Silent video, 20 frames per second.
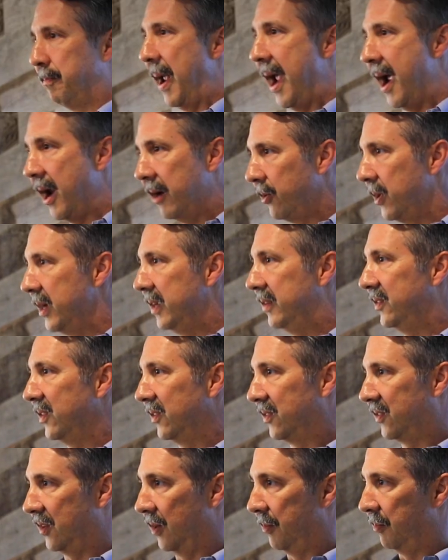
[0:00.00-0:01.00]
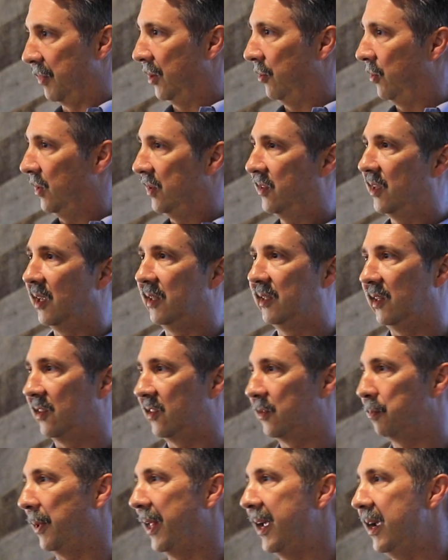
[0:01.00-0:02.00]
battery system, it was the
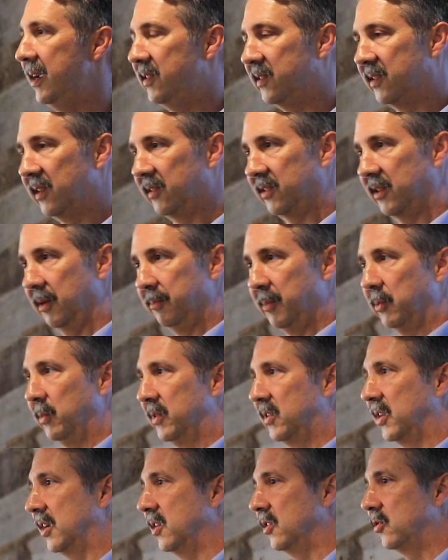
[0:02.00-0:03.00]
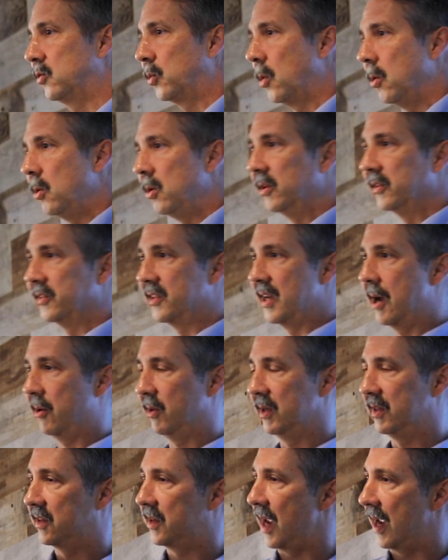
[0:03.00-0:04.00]
display system, it was the controls,
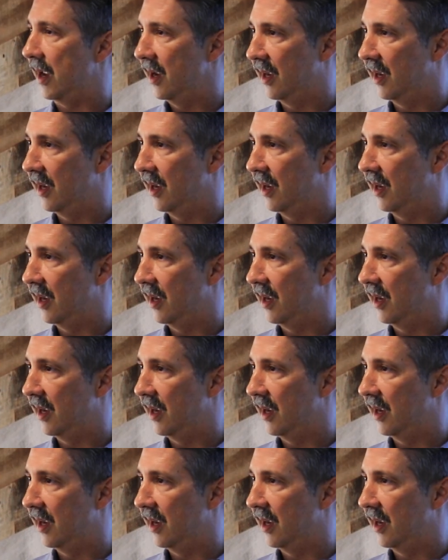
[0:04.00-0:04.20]
now it's,